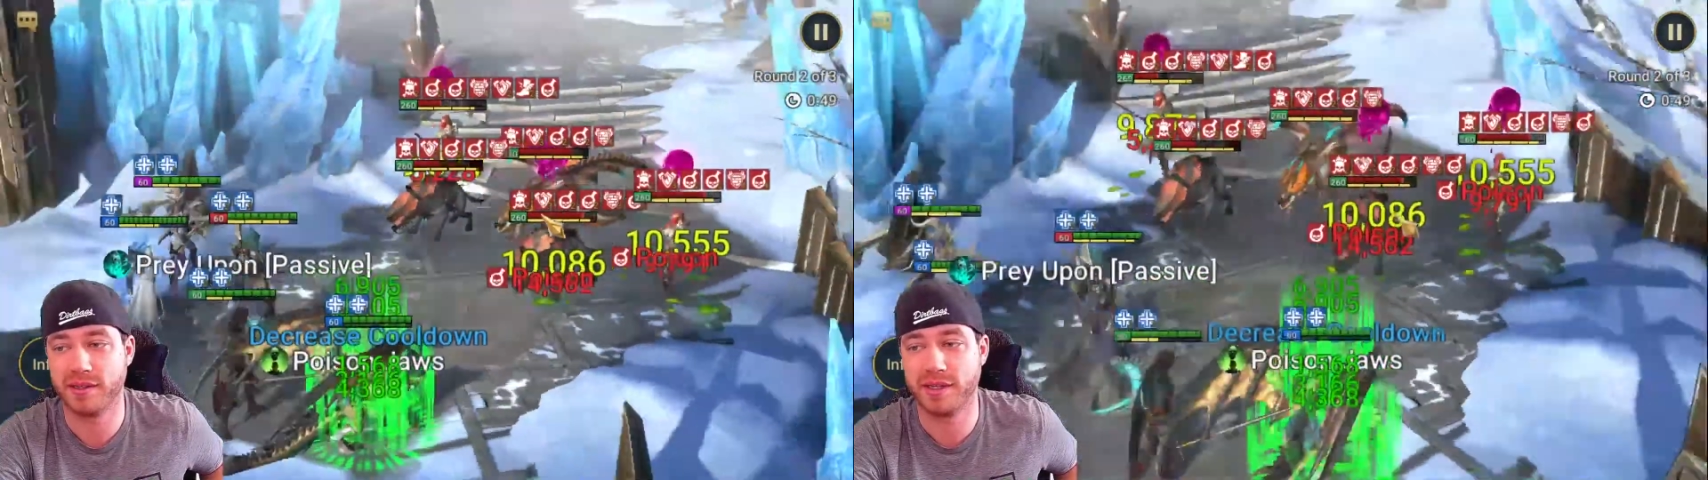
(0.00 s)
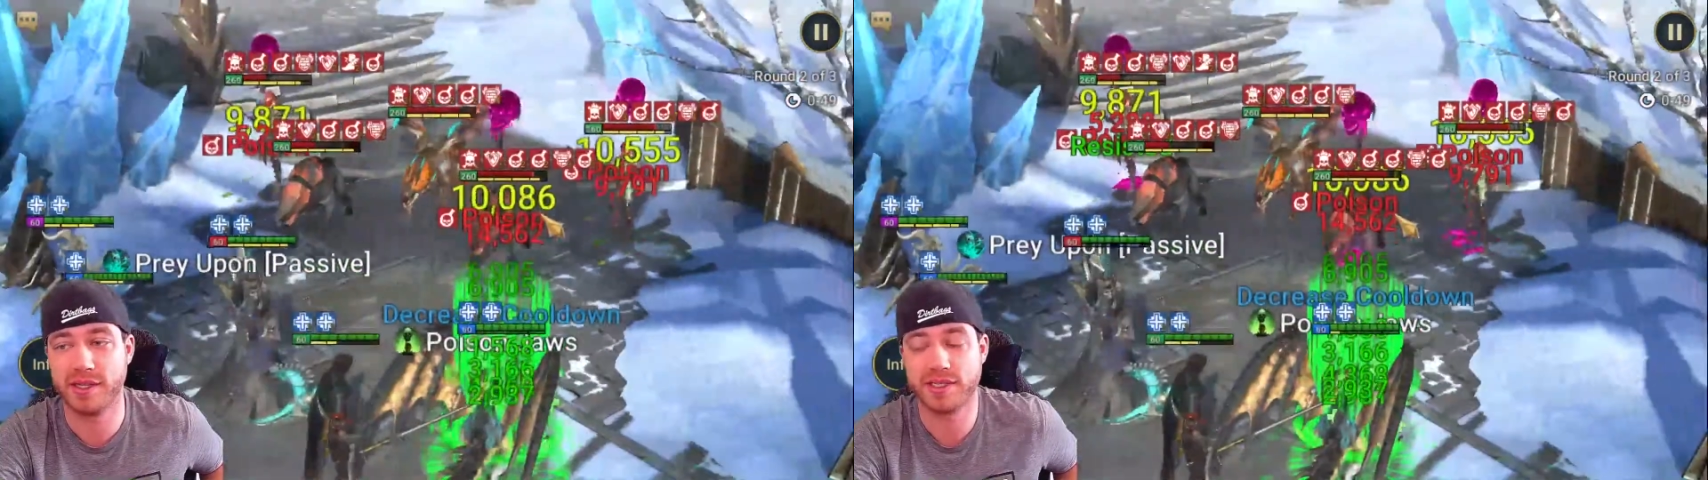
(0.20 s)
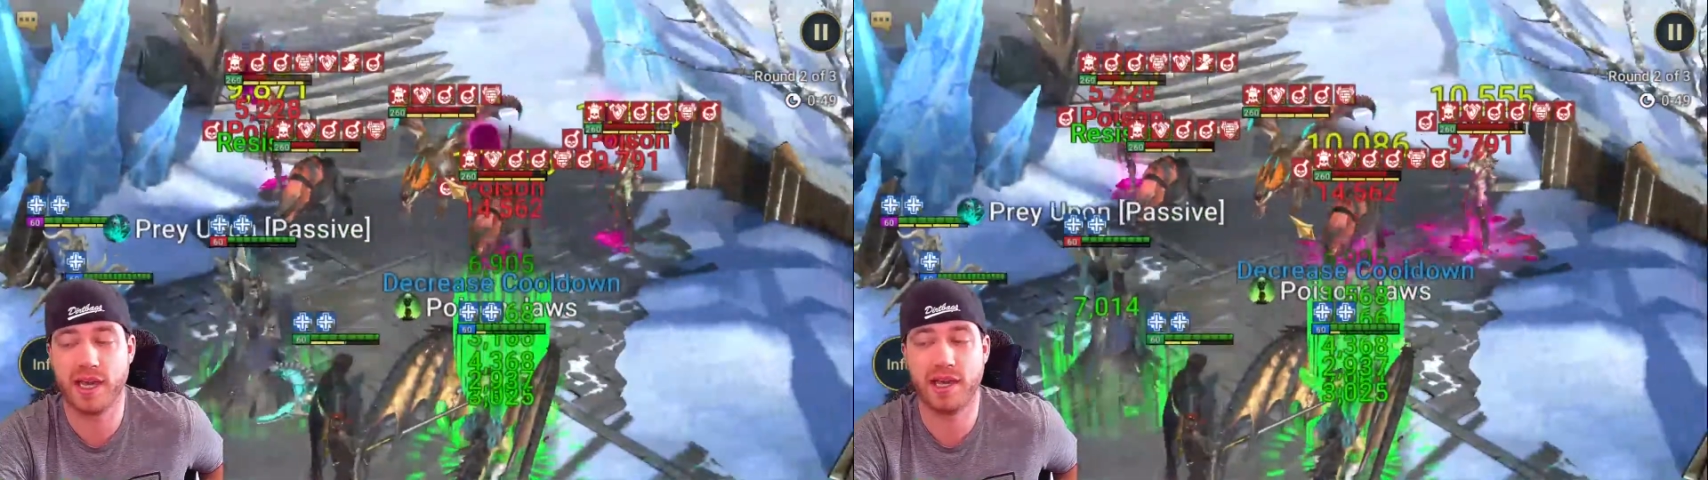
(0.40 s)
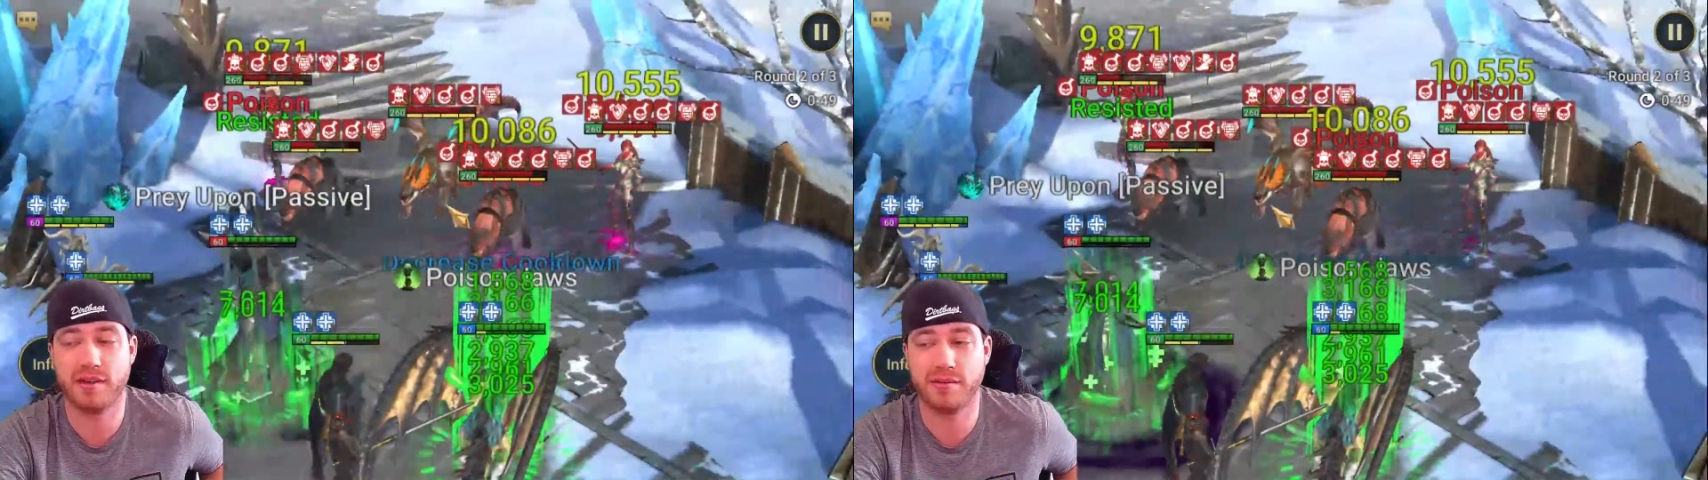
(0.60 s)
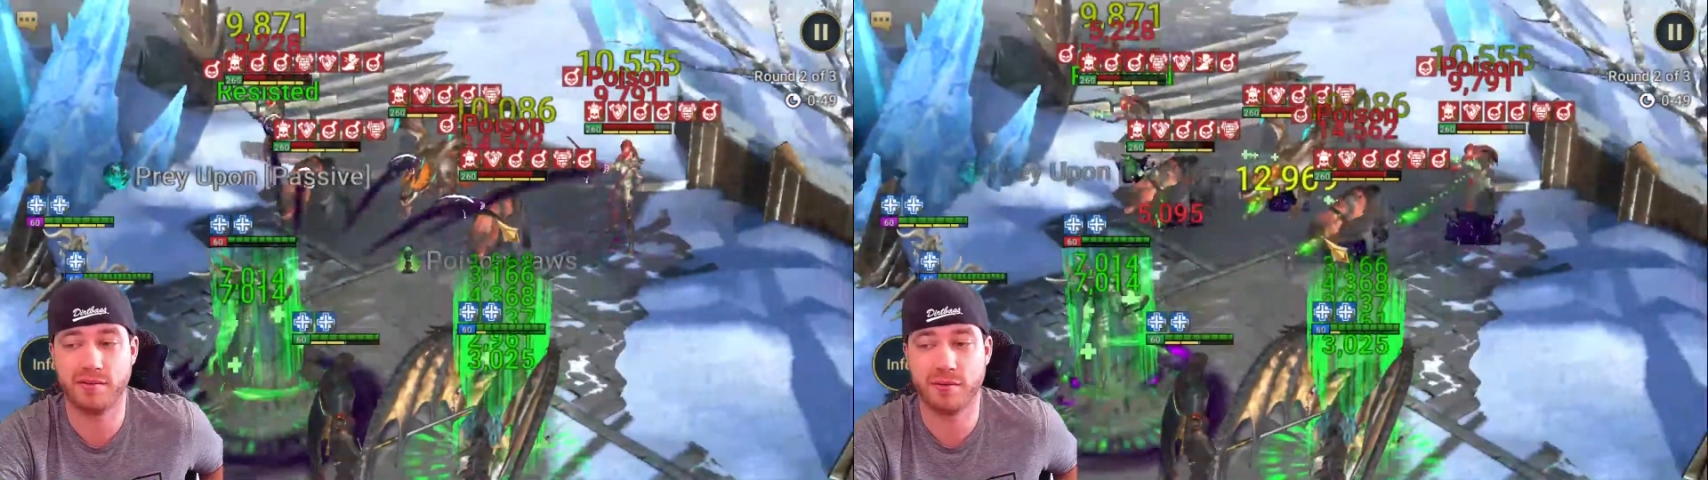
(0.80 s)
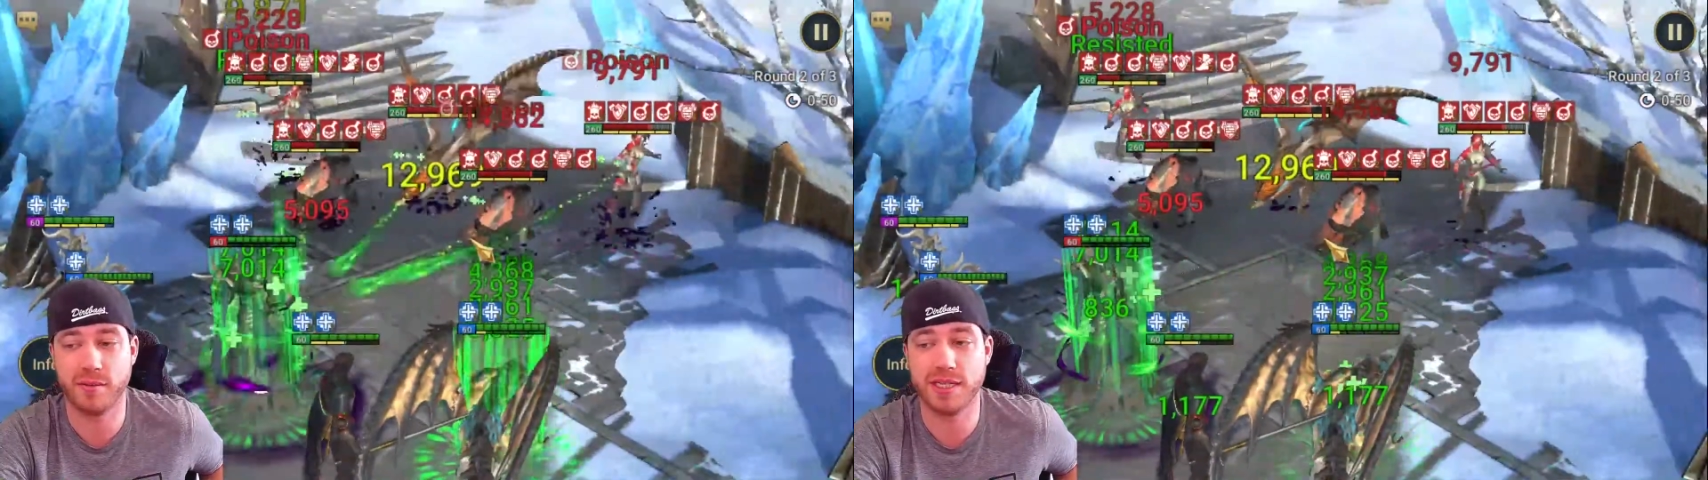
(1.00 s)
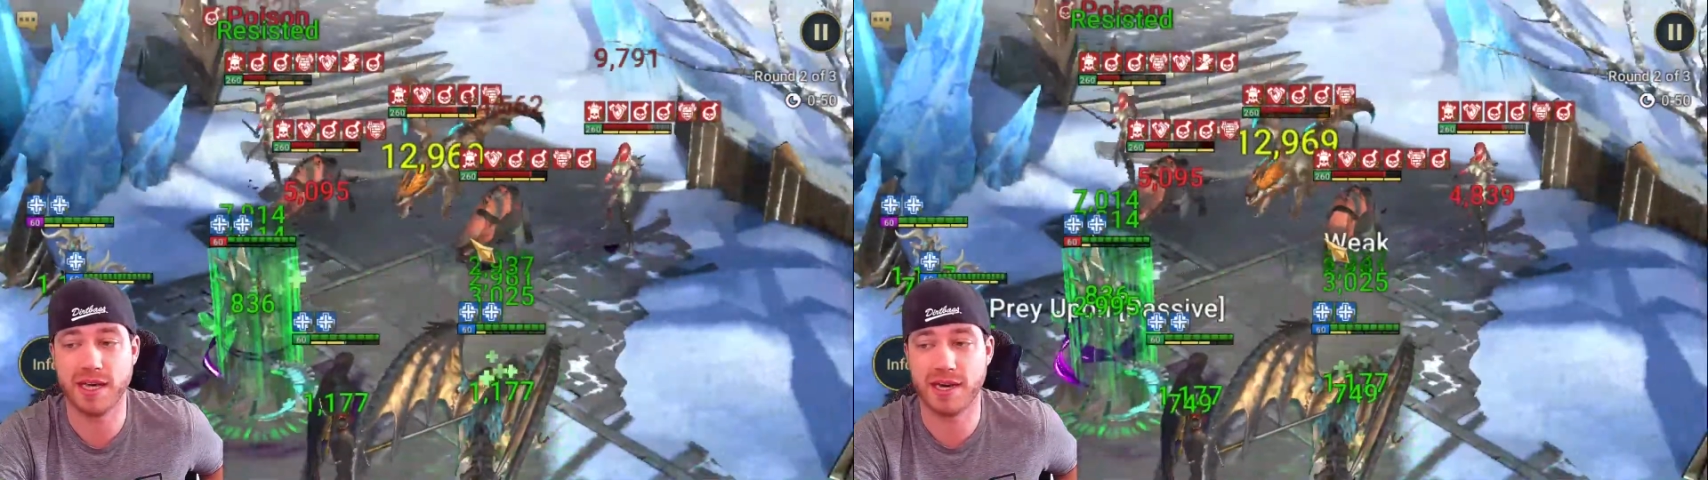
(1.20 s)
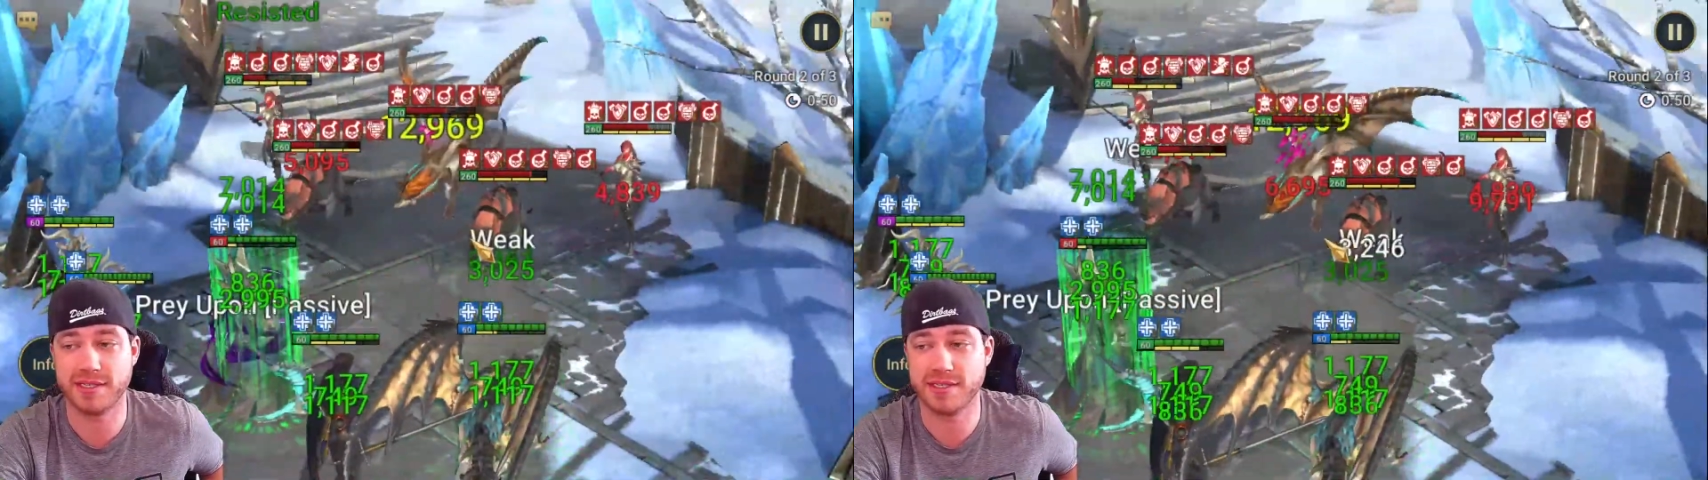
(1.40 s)
least can't from these
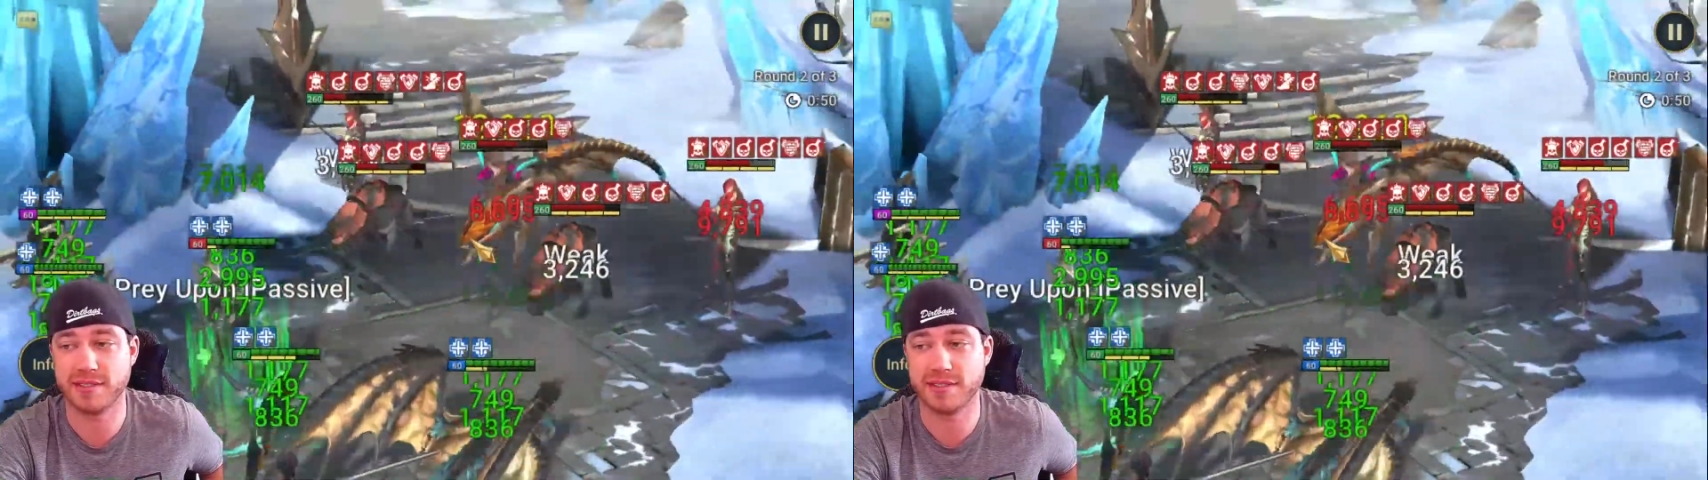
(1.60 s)
guys.